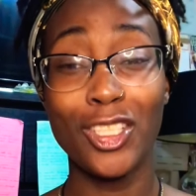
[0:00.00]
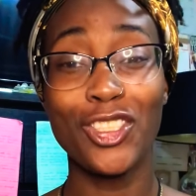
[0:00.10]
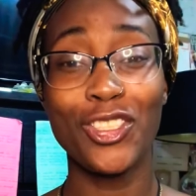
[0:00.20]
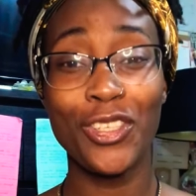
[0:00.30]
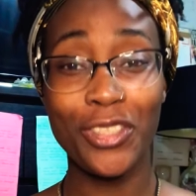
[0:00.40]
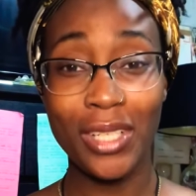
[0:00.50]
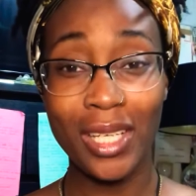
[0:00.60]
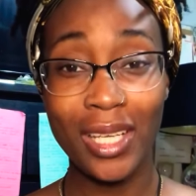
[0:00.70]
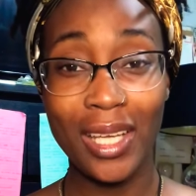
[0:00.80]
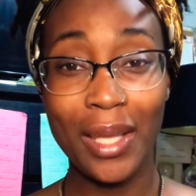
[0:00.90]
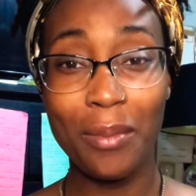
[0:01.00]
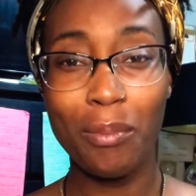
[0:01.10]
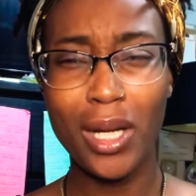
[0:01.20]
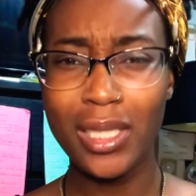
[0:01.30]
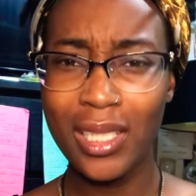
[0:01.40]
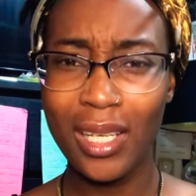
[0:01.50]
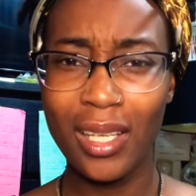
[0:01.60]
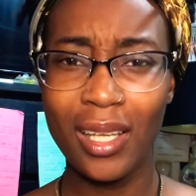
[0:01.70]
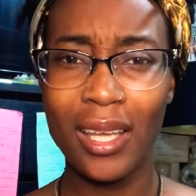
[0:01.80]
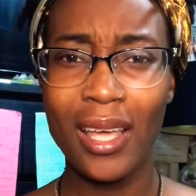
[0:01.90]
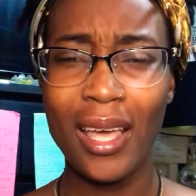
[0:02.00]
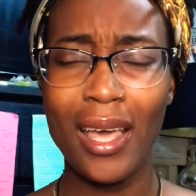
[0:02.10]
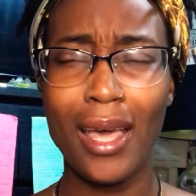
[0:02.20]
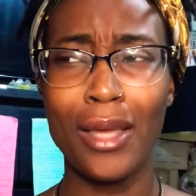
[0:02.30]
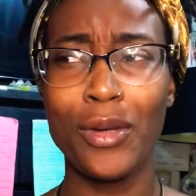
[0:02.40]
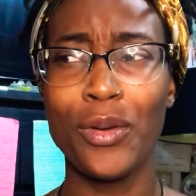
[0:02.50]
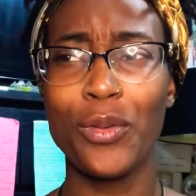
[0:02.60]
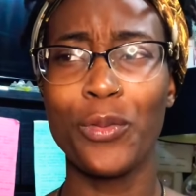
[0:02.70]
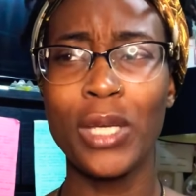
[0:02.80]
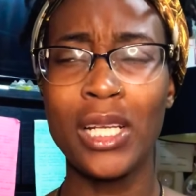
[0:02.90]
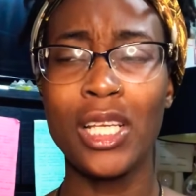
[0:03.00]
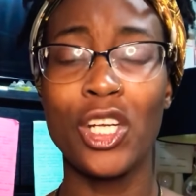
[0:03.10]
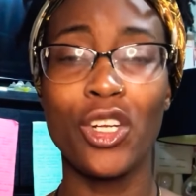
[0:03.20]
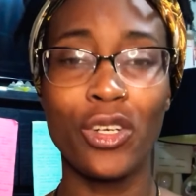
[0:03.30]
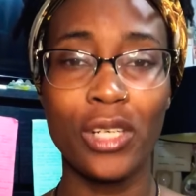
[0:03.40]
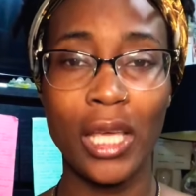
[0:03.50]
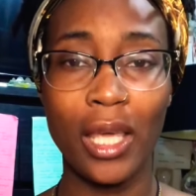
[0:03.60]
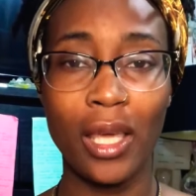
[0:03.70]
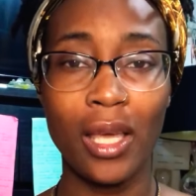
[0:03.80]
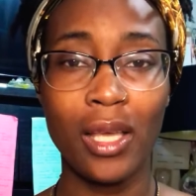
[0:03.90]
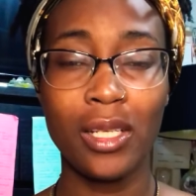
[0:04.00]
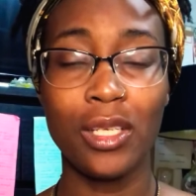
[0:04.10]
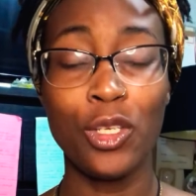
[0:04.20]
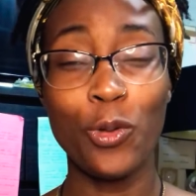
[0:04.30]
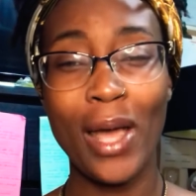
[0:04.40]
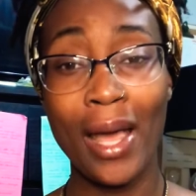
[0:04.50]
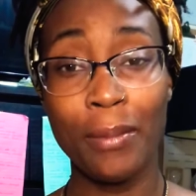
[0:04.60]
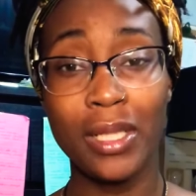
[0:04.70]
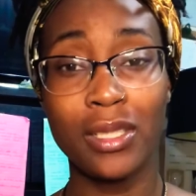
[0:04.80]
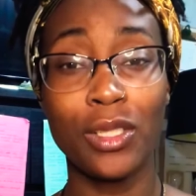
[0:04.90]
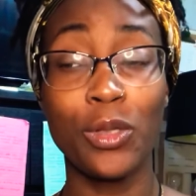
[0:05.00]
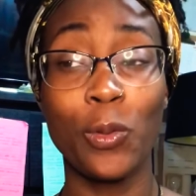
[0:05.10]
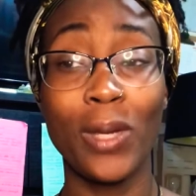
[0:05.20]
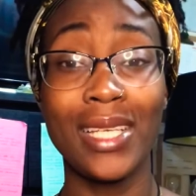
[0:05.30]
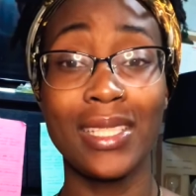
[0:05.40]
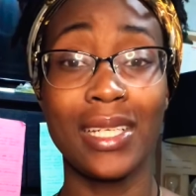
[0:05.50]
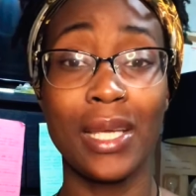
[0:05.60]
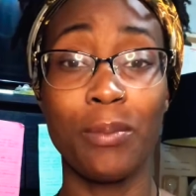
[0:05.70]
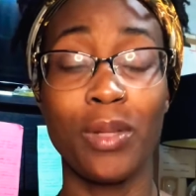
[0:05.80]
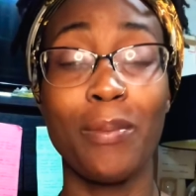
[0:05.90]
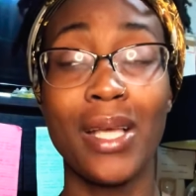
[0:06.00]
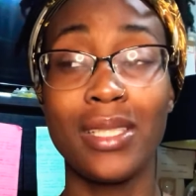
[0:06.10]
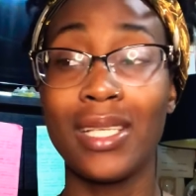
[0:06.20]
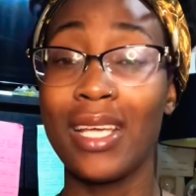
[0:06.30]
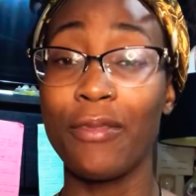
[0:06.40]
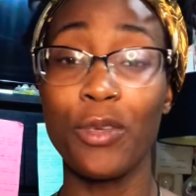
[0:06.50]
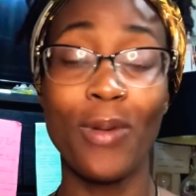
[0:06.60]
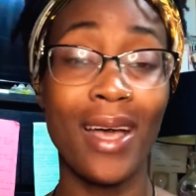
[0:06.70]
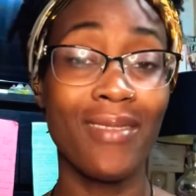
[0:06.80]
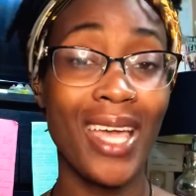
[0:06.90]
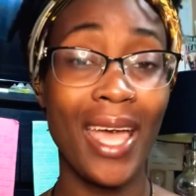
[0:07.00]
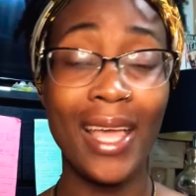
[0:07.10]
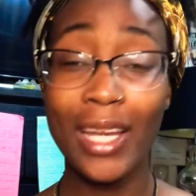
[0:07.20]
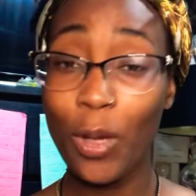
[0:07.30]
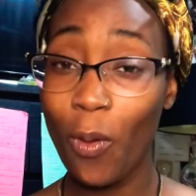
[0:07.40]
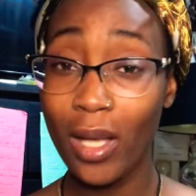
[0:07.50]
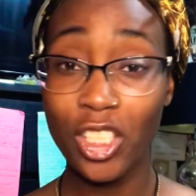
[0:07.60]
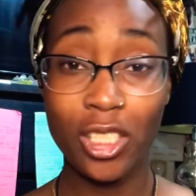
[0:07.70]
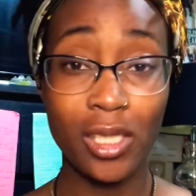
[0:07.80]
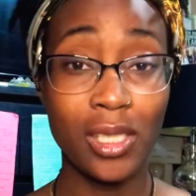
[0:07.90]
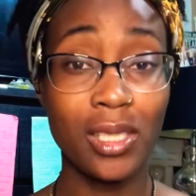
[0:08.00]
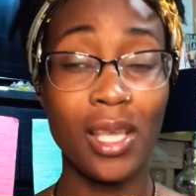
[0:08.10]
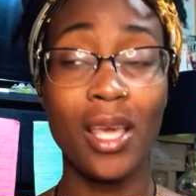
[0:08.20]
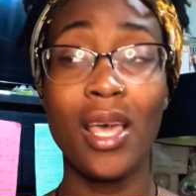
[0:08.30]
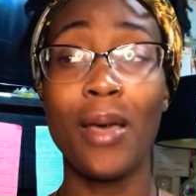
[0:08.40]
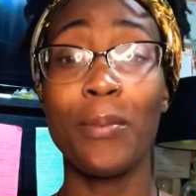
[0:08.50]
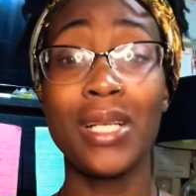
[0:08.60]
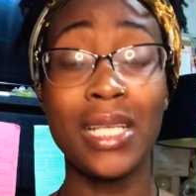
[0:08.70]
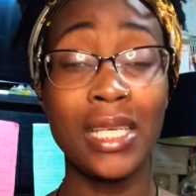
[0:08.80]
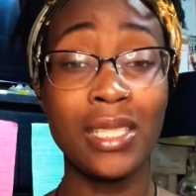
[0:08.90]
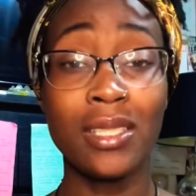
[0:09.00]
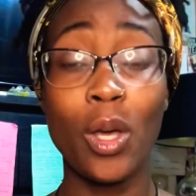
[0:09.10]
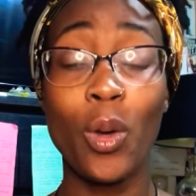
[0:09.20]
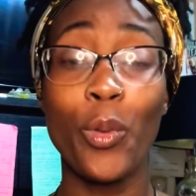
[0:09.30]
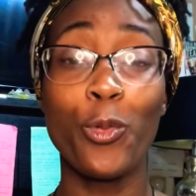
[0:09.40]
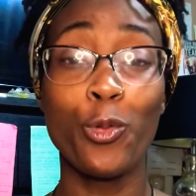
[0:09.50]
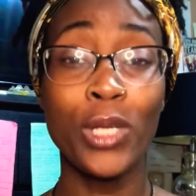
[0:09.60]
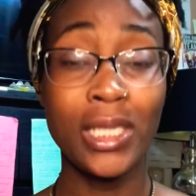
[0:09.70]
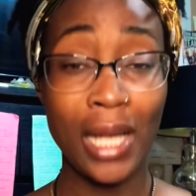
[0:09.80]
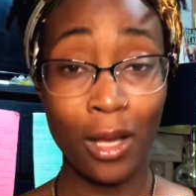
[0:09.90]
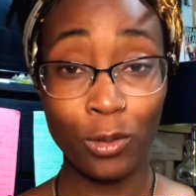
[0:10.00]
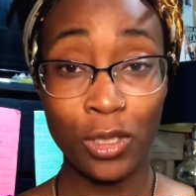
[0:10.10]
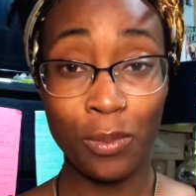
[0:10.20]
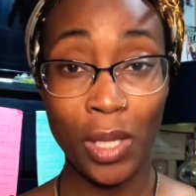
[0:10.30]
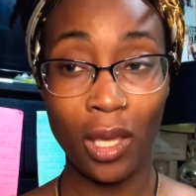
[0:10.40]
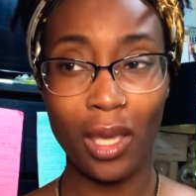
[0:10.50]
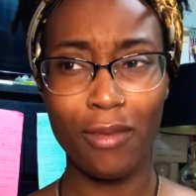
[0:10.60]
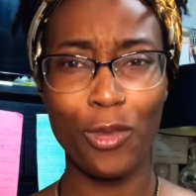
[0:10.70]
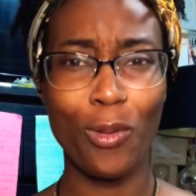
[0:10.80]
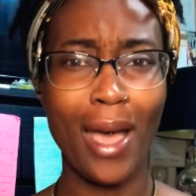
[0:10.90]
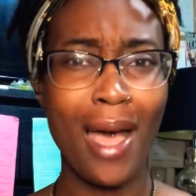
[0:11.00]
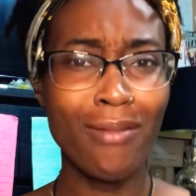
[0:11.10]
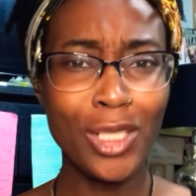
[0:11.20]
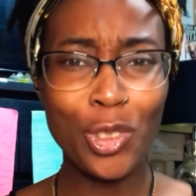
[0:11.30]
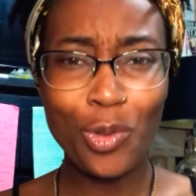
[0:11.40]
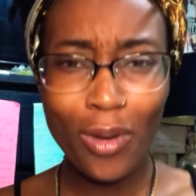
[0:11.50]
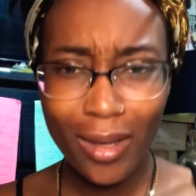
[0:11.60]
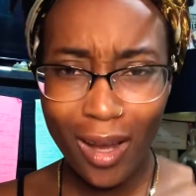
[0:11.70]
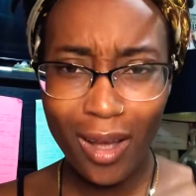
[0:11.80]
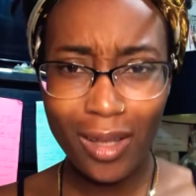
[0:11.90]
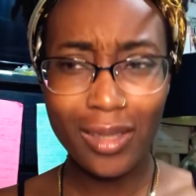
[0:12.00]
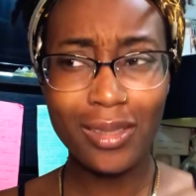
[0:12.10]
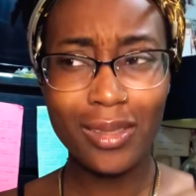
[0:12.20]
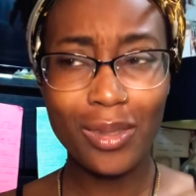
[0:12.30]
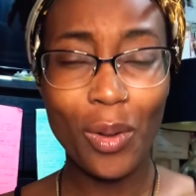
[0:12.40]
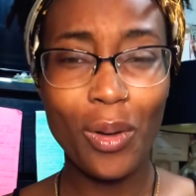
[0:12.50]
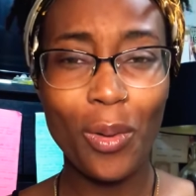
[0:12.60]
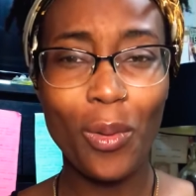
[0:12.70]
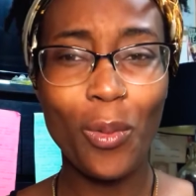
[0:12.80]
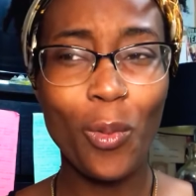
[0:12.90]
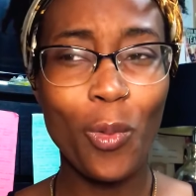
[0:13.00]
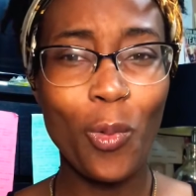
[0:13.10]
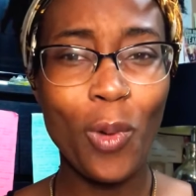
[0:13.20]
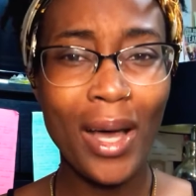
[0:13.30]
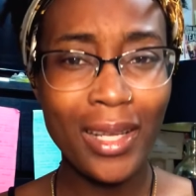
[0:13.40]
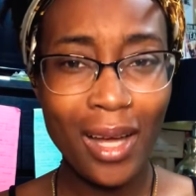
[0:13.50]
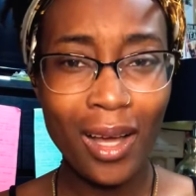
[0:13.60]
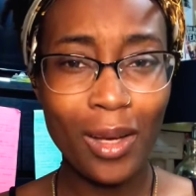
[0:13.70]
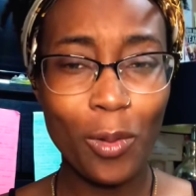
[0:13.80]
journey in budgeting and really learning new habits and new ways and implement it. If you have any questions, please reach out to me. If you haven't joined us, why not?